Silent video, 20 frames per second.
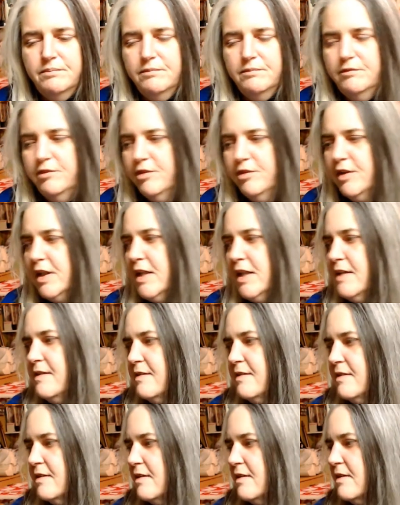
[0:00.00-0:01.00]

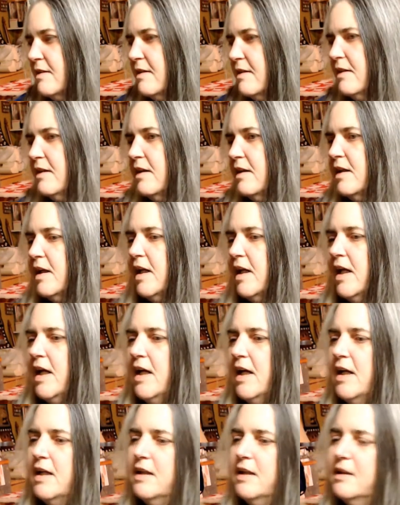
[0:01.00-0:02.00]
fleece that I had.